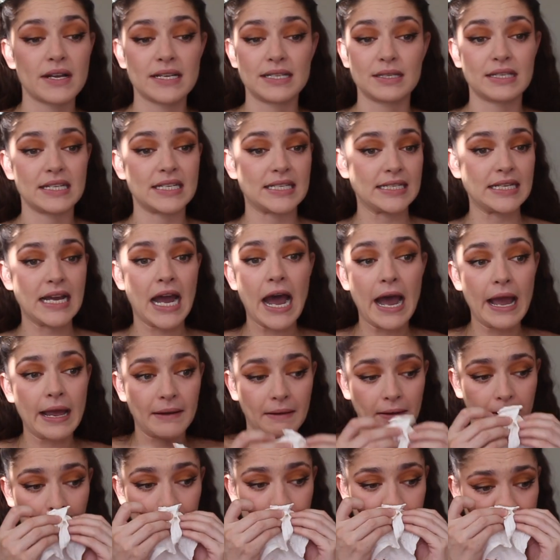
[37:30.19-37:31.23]
It's this guy
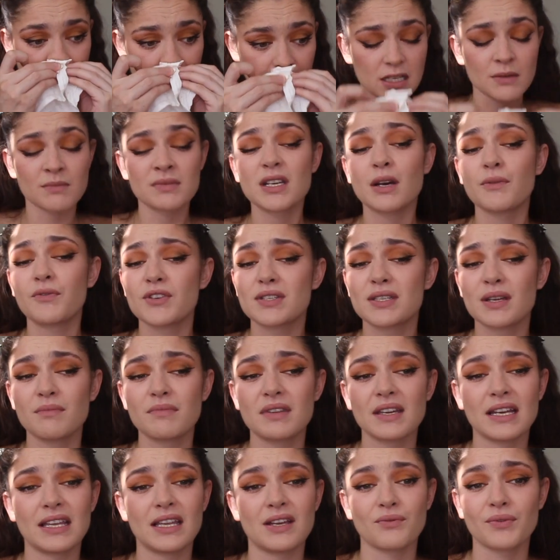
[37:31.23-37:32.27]
and he injects himself with
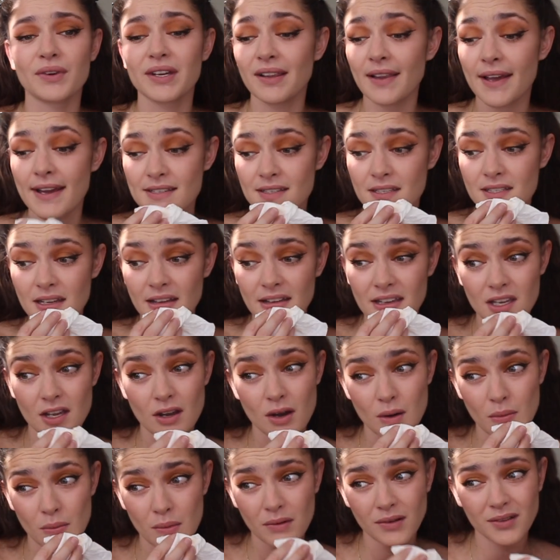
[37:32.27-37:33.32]
something and then realizes like,
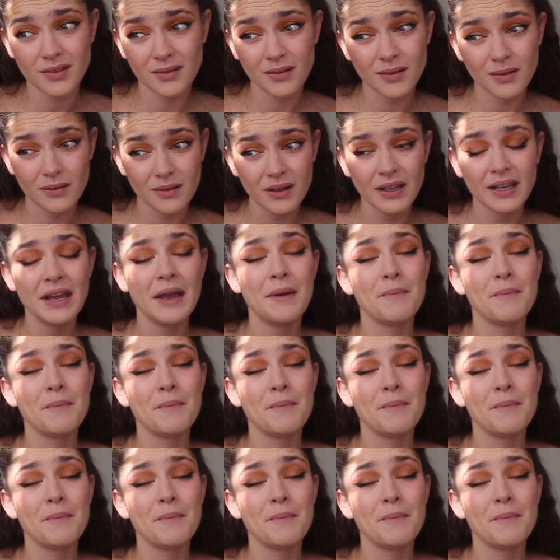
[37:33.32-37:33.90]
yo, mm,